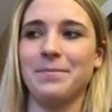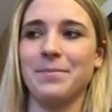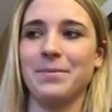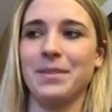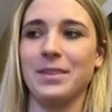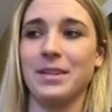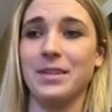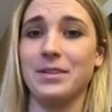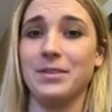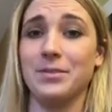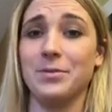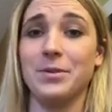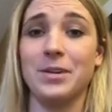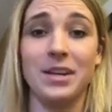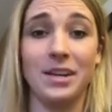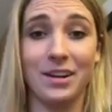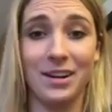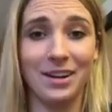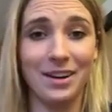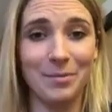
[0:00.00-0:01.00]
the new
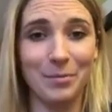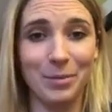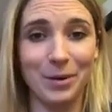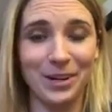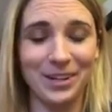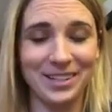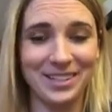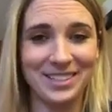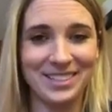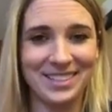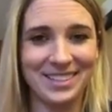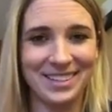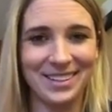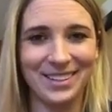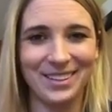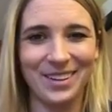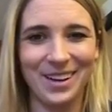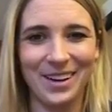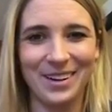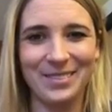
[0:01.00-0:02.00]
year brings a
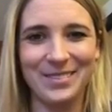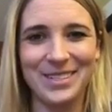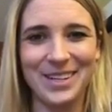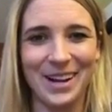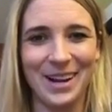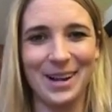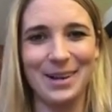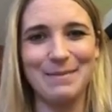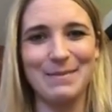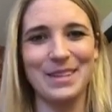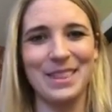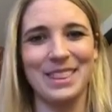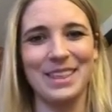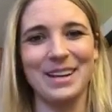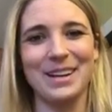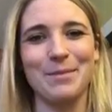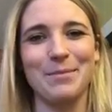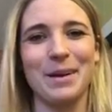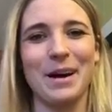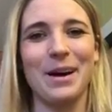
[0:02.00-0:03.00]
lot of time to
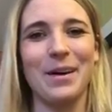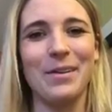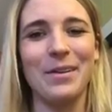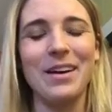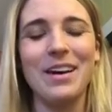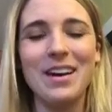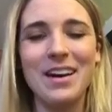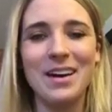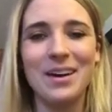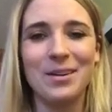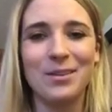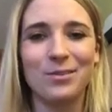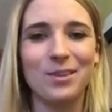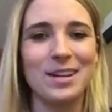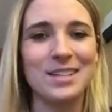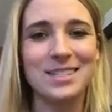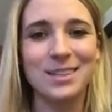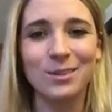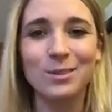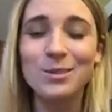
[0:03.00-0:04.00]
think about
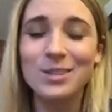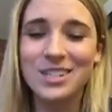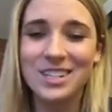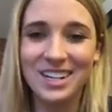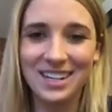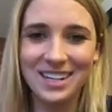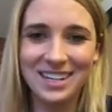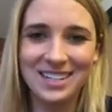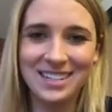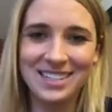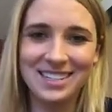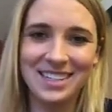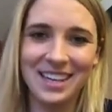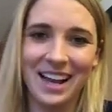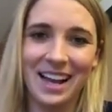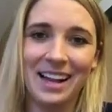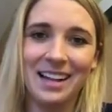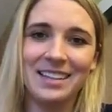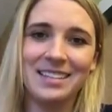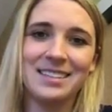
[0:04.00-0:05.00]
resolutions
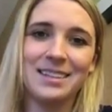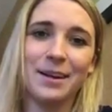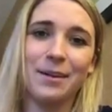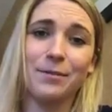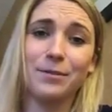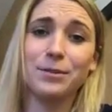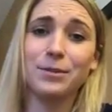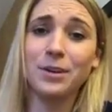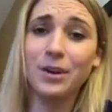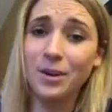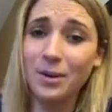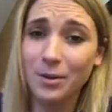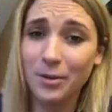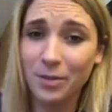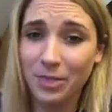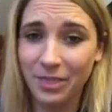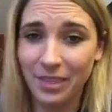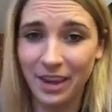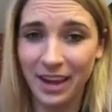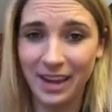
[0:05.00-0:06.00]
and
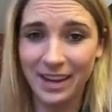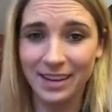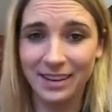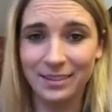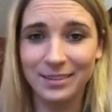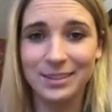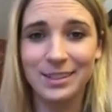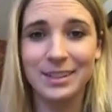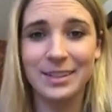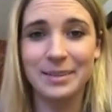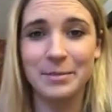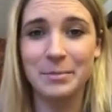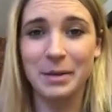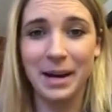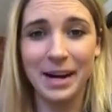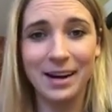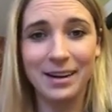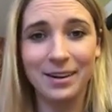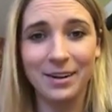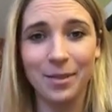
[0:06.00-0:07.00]
self-growth and looking
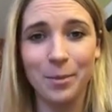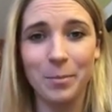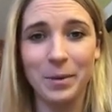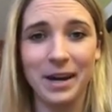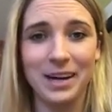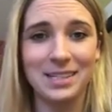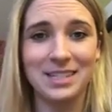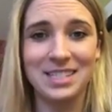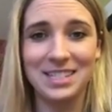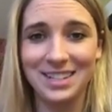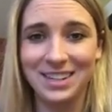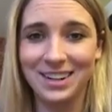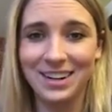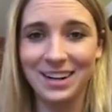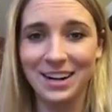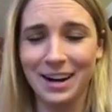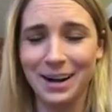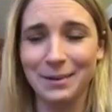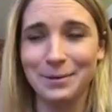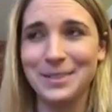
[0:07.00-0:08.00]
back on the past
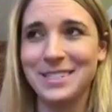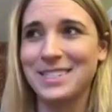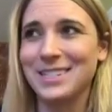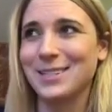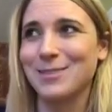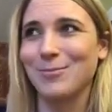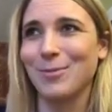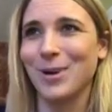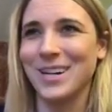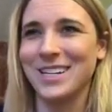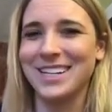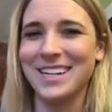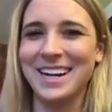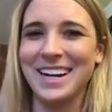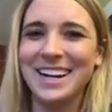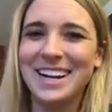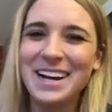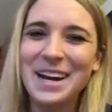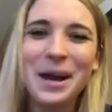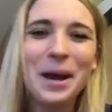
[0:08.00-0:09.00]
year. I was just
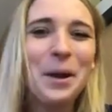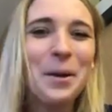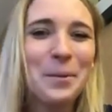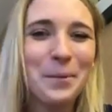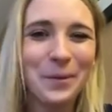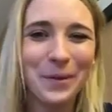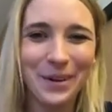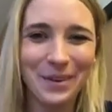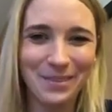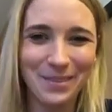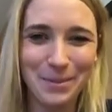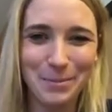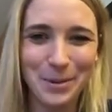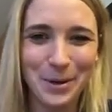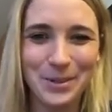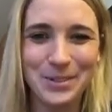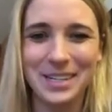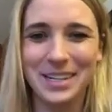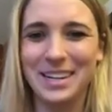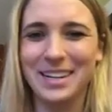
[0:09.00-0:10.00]
watching one of the
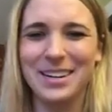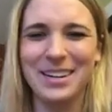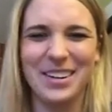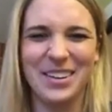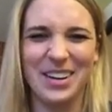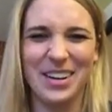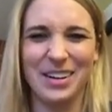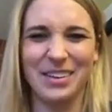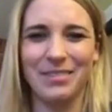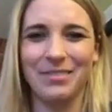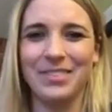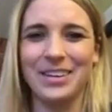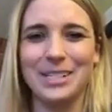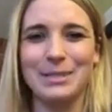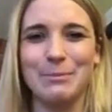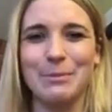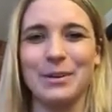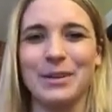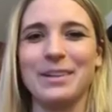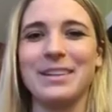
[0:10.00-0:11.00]
posts, how
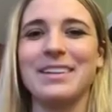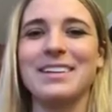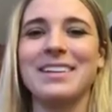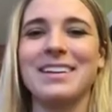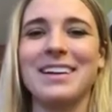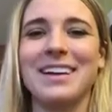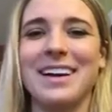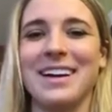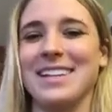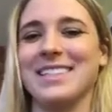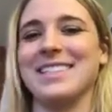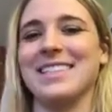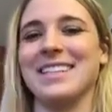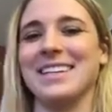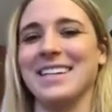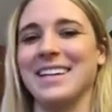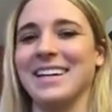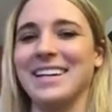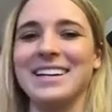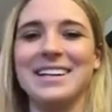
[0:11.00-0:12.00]
Facebook has
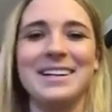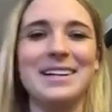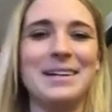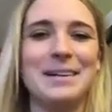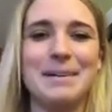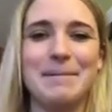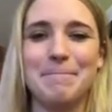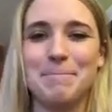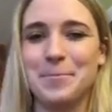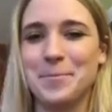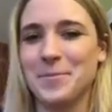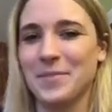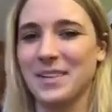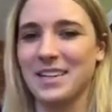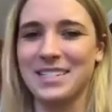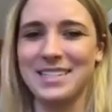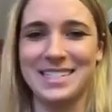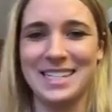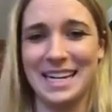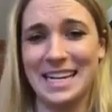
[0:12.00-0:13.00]
the
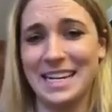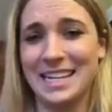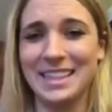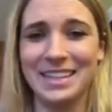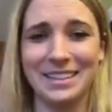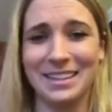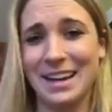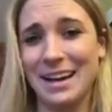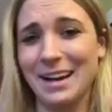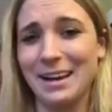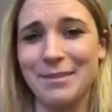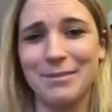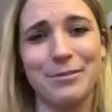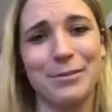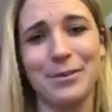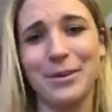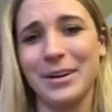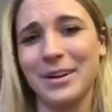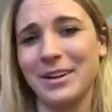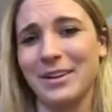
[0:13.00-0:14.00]
day in the life
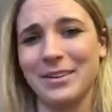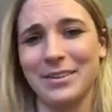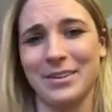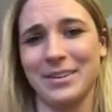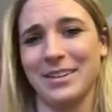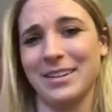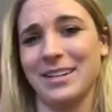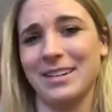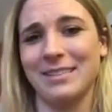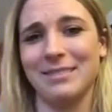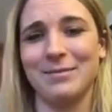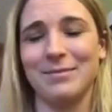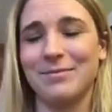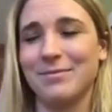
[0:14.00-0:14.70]
or